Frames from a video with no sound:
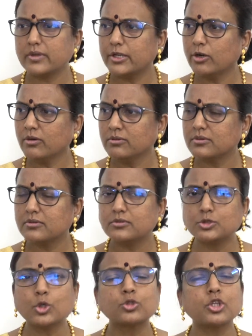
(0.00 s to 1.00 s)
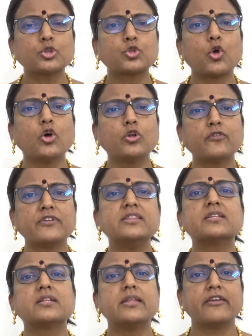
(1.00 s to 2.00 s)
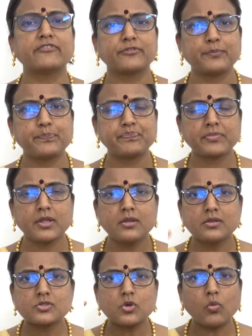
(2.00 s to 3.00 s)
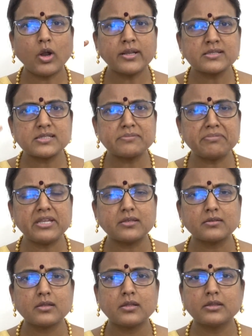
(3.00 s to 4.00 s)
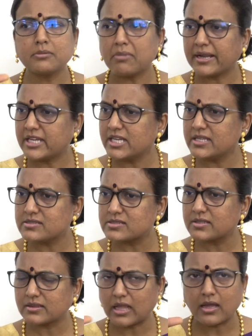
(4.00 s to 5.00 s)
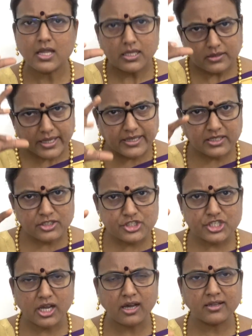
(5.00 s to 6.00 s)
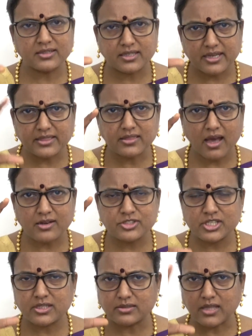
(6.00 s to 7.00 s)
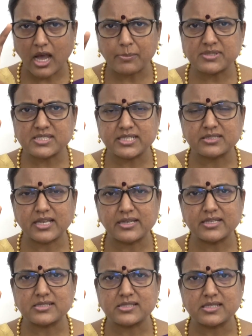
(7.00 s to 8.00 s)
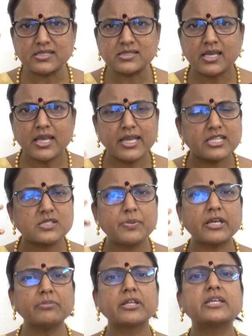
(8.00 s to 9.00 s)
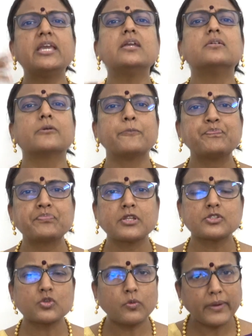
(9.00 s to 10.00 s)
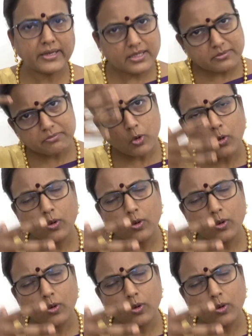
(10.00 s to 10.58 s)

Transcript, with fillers: you know, took the throne of Indradev. So what does it mean? The Mahis, the inertia, that lethargy, the tamasic tendencies, it's become the king. So when it,